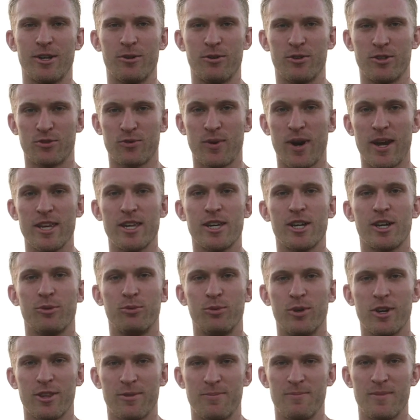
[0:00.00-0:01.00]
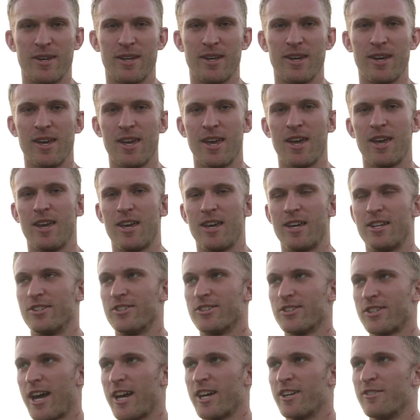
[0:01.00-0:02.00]
It was right here with me,
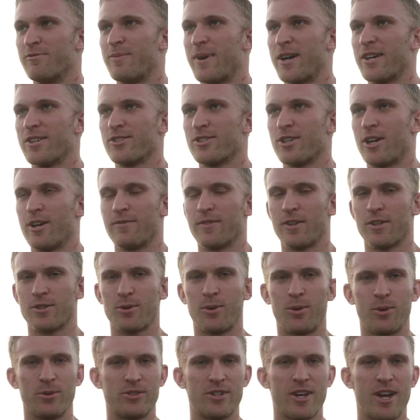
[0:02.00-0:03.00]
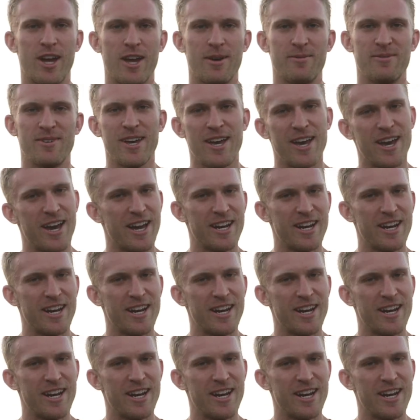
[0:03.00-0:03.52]
inside of myself this whole time.